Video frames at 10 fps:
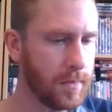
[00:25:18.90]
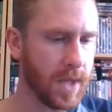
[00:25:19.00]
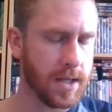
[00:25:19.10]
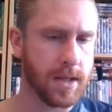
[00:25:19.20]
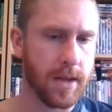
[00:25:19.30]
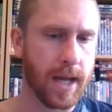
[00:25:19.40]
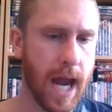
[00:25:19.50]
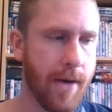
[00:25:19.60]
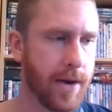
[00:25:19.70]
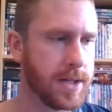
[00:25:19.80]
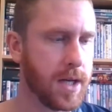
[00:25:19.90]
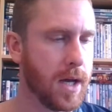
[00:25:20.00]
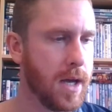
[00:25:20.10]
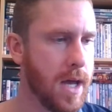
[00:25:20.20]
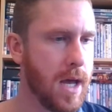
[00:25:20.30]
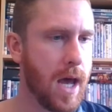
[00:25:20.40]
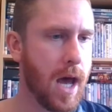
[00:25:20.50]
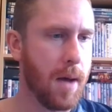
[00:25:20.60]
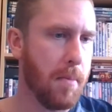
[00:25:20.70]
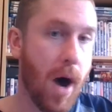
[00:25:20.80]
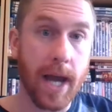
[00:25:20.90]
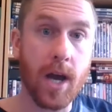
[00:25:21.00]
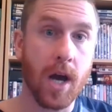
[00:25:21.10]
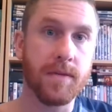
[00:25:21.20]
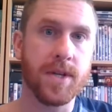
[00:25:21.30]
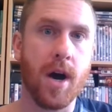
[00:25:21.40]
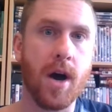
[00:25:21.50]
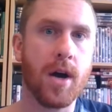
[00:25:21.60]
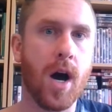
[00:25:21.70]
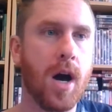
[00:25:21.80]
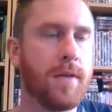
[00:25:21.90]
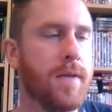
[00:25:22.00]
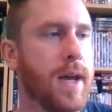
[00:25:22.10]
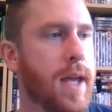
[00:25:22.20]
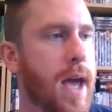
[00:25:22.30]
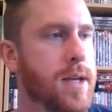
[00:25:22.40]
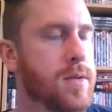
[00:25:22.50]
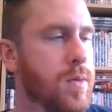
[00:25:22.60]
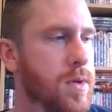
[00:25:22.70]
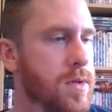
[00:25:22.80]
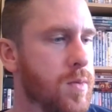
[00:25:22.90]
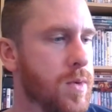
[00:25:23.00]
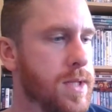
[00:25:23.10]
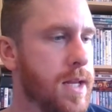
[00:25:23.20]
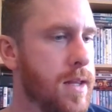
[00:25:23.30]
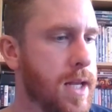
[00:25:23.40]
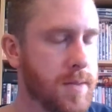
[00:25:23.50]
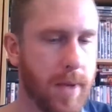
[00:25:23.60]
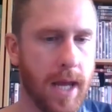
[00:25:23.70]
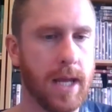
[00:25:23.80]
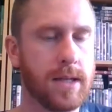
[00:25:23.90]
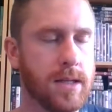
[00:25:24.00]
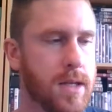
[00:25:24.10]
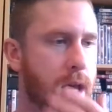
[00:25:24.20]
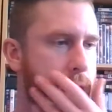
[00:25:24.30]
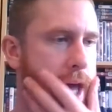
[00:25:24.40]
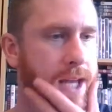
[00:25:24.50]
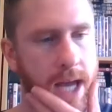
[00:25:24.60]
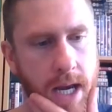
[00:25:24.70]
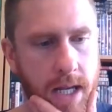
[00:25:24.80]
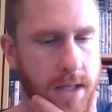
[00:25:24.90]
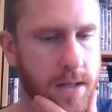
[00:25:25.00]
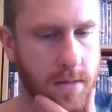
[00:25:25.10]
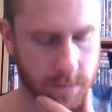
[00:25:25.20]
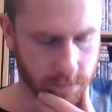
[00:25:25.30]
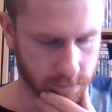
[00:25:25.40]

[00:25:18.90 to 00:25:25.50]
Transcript: And so the character, my kind of dark half, I guess, was in this piece. Again, it's